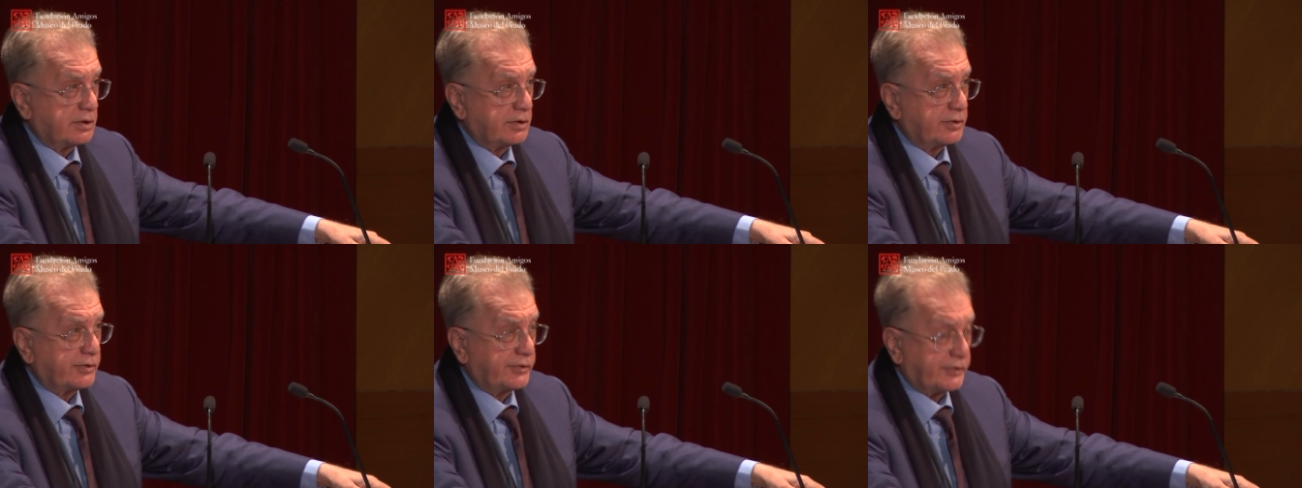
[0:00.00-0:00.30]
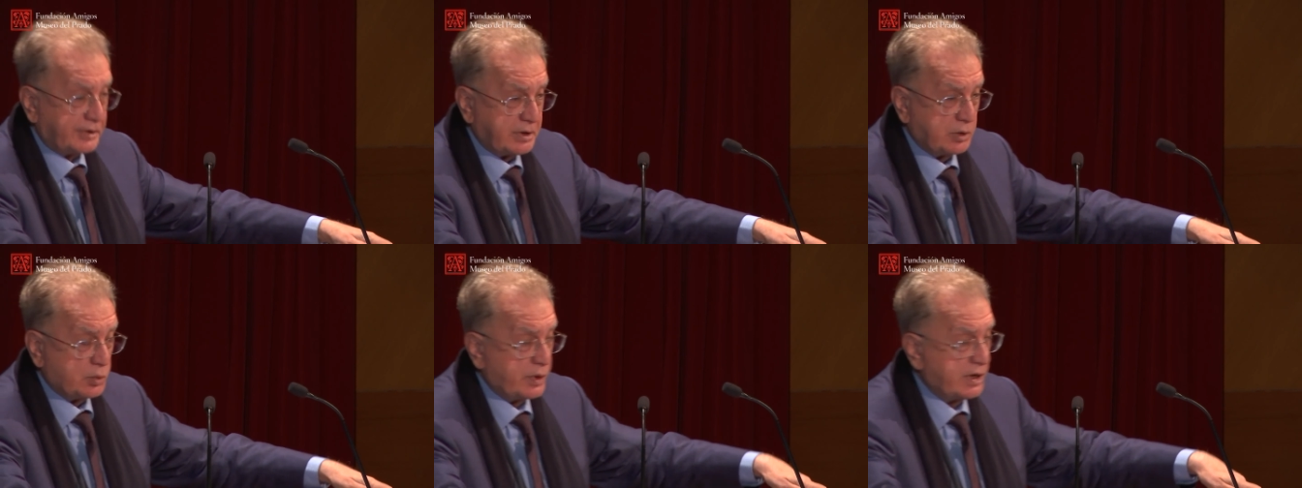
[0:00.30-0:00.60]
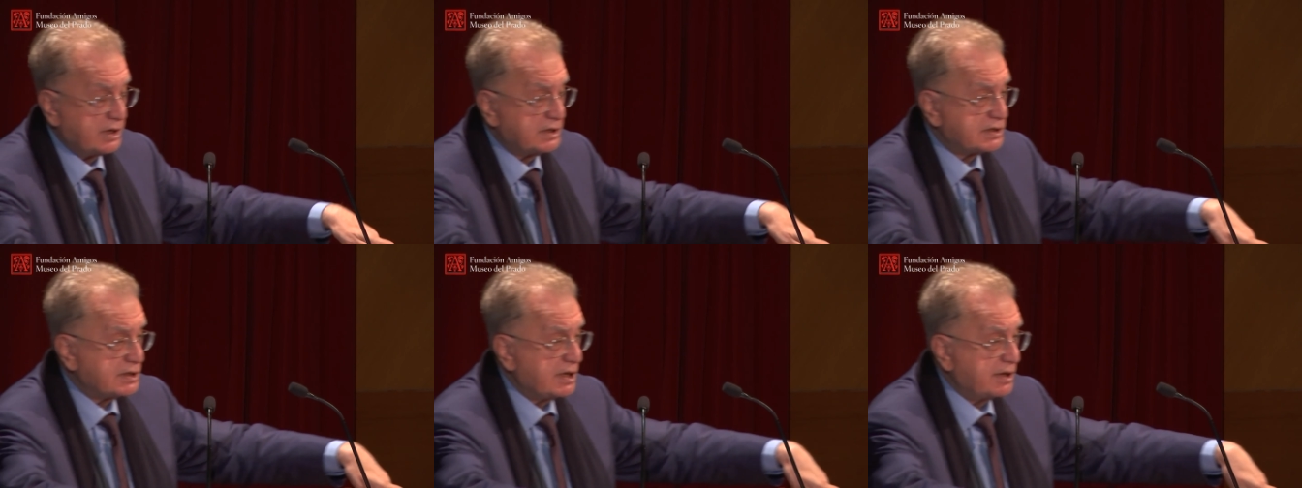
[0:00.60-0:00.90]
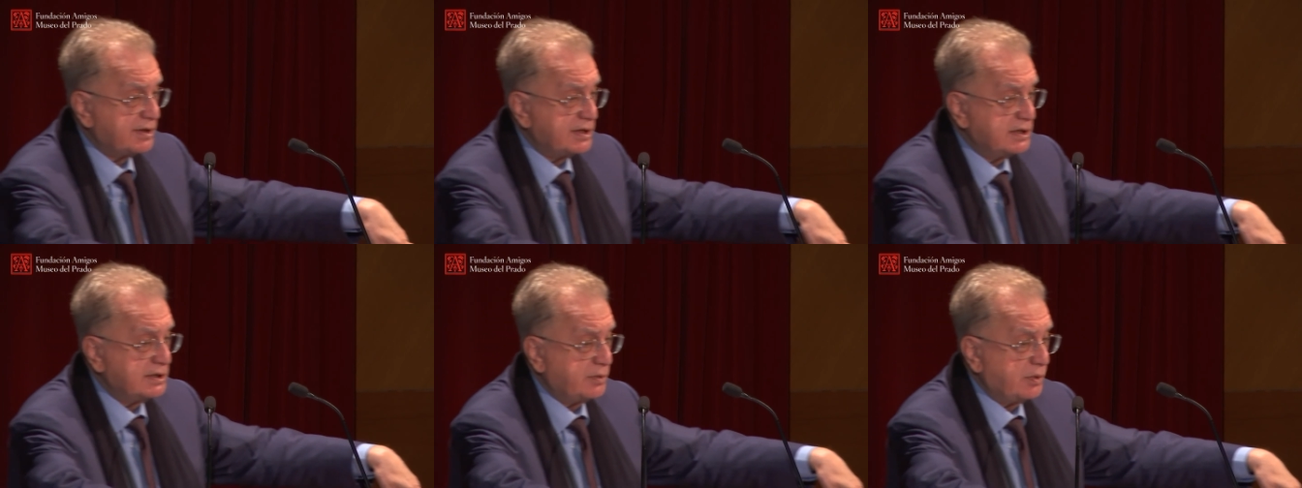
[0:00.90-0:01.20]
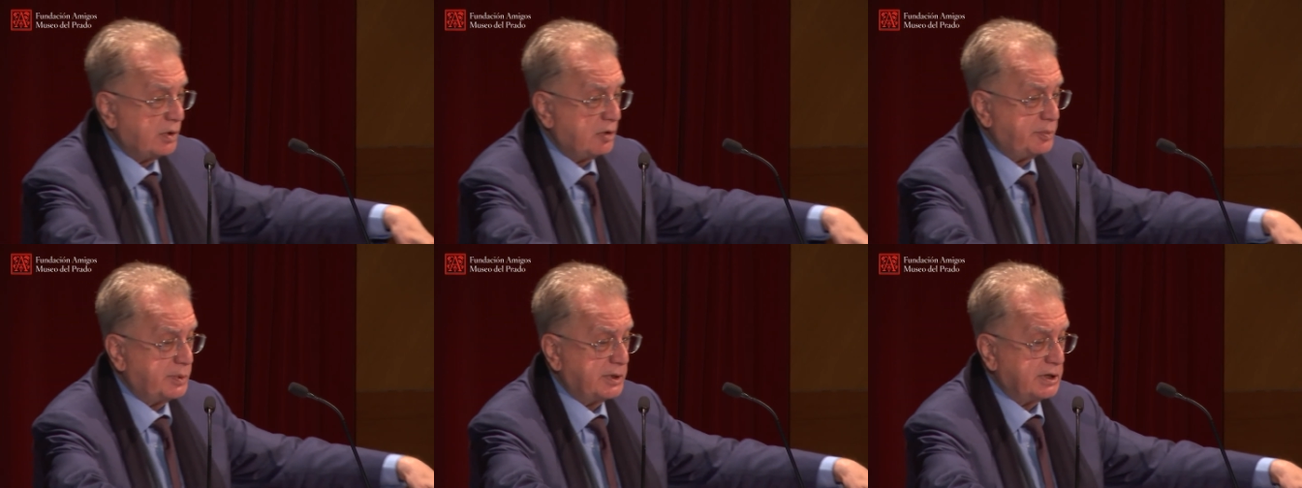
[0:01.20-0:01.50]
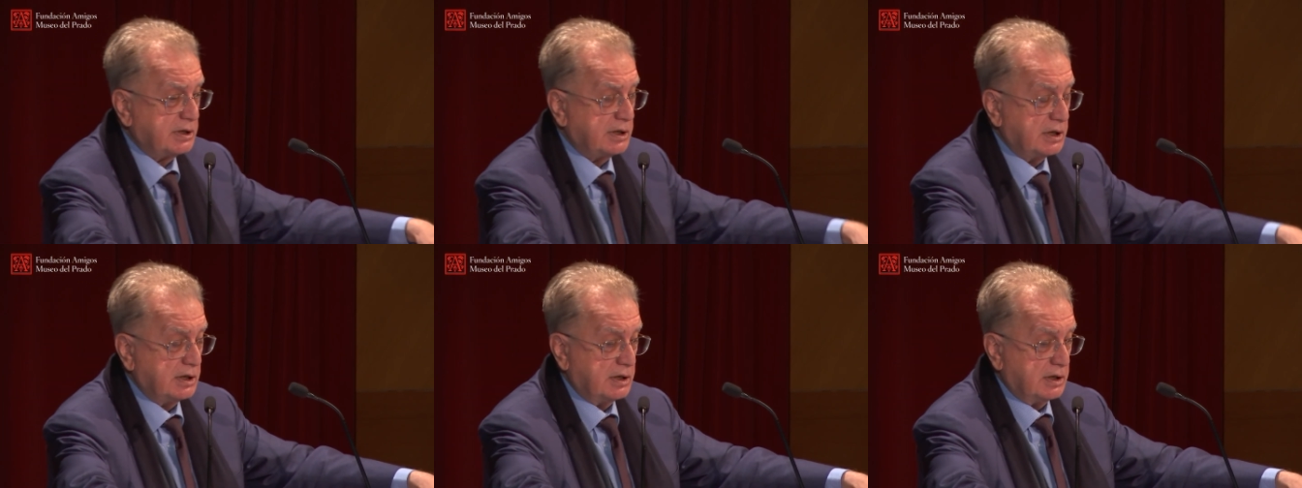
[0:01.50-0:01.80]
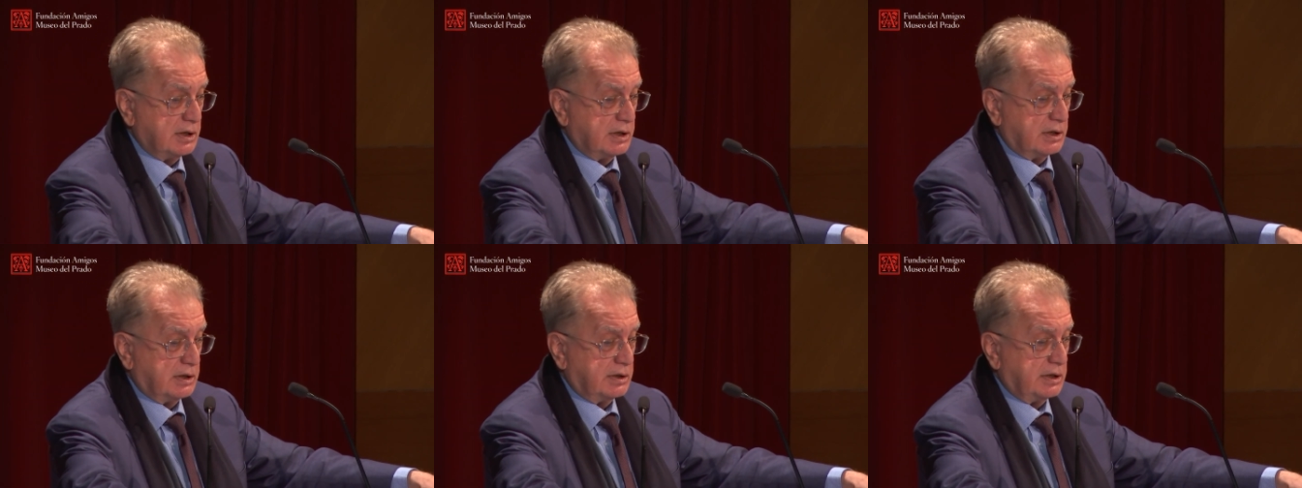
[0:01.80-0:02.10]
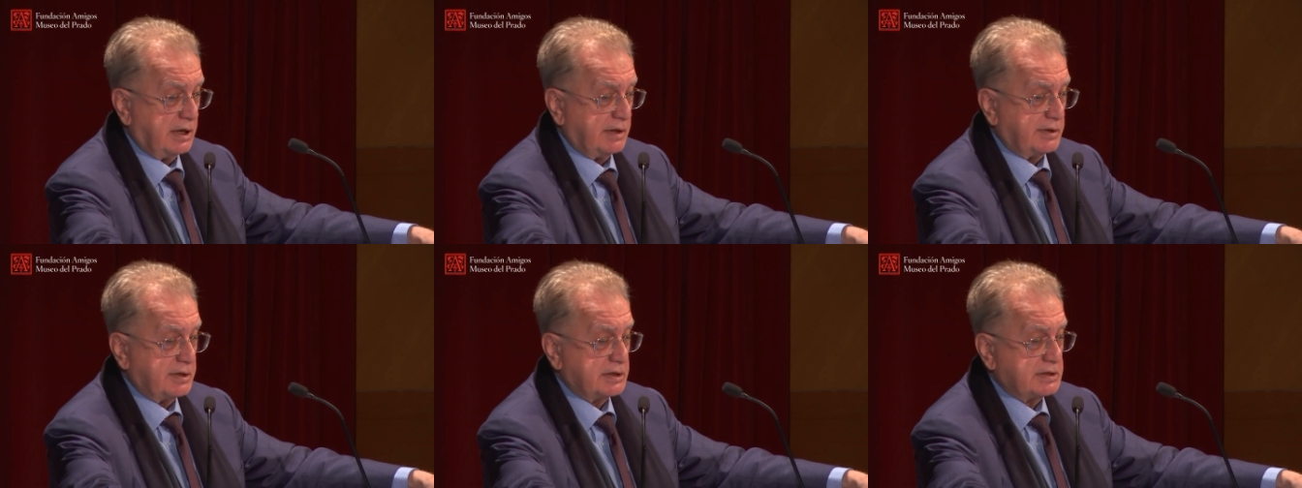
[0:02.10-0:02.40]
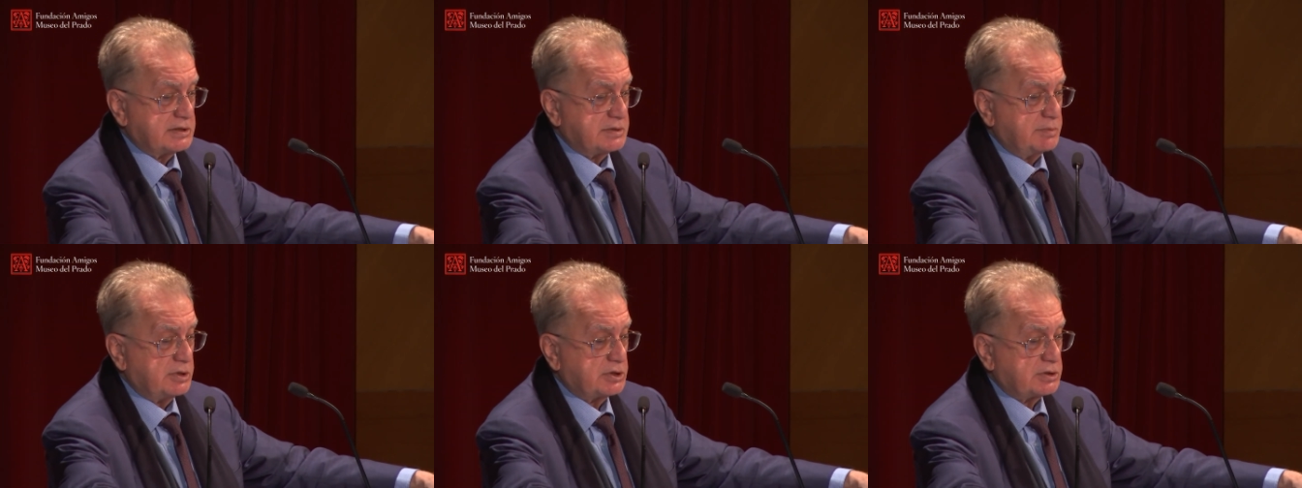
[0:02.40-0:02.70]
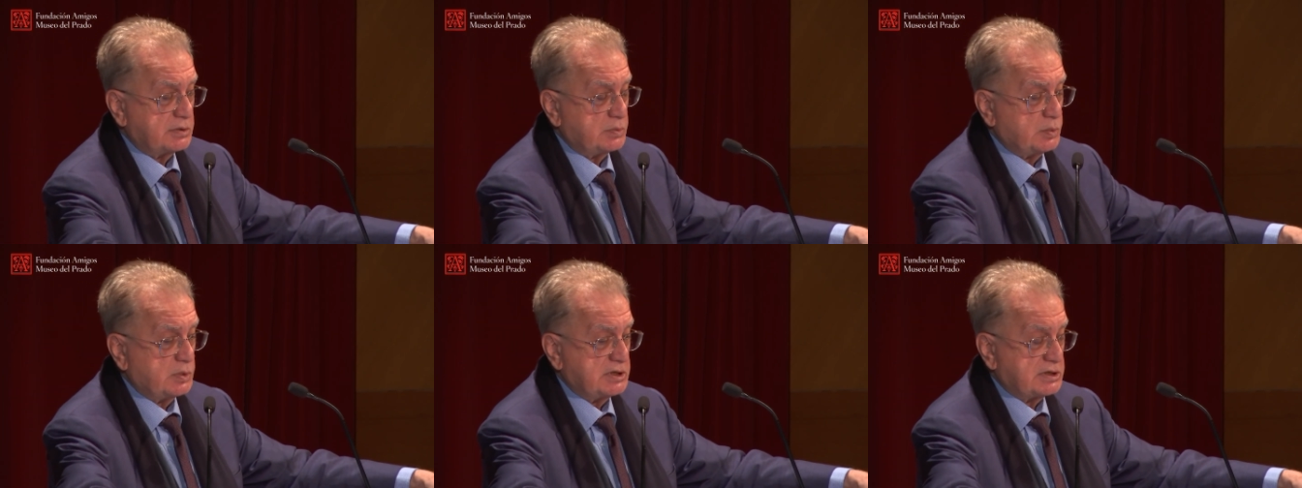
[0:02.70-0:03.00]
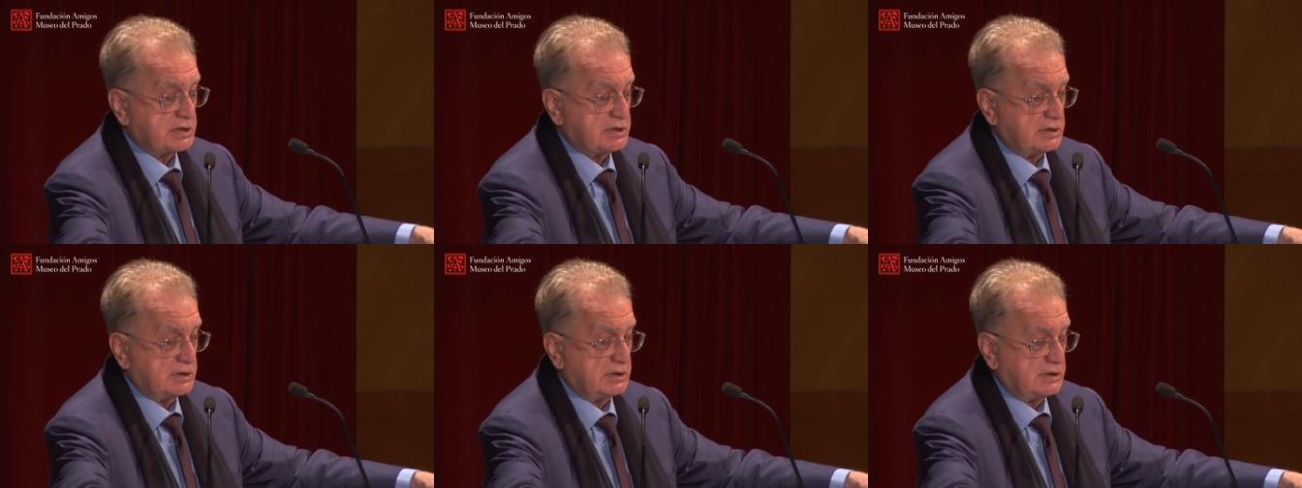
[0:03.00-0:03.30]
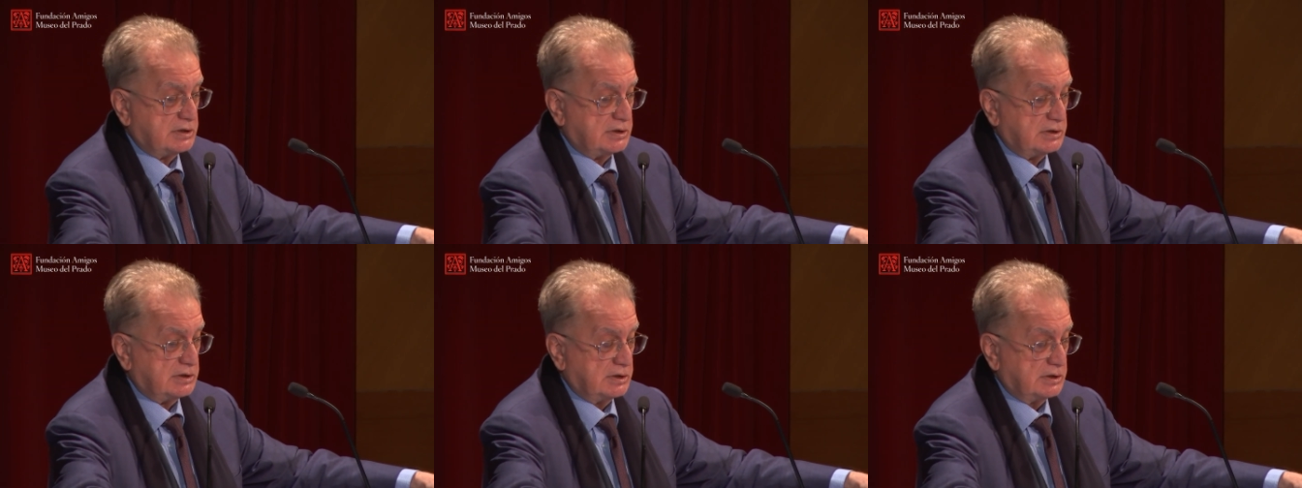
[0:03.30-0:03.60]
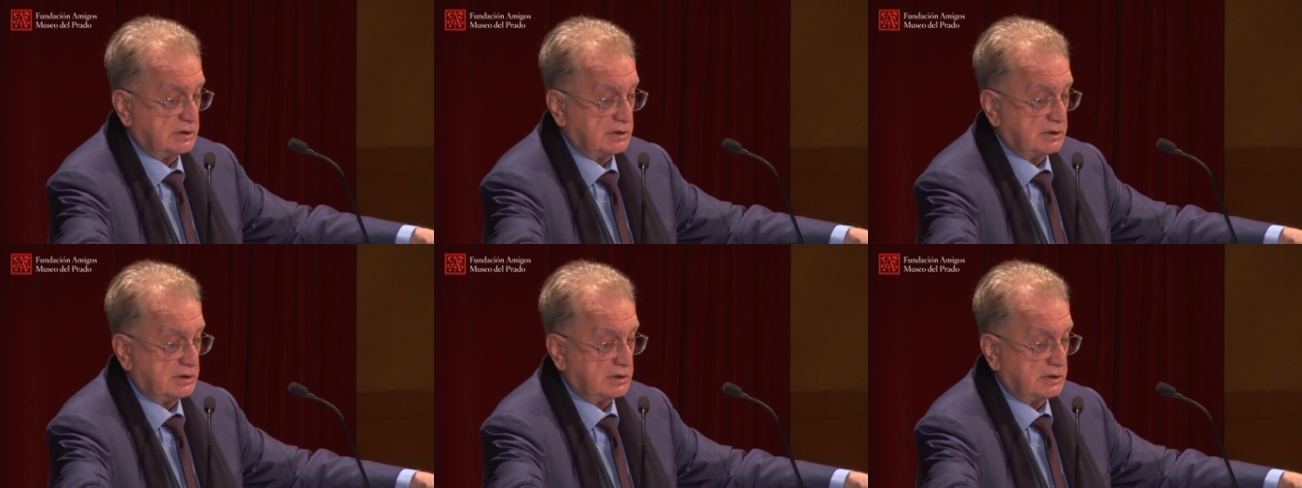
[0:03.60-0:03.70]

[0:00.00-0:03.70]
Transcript: three weeks, I think, we're opening another exhibition with uh,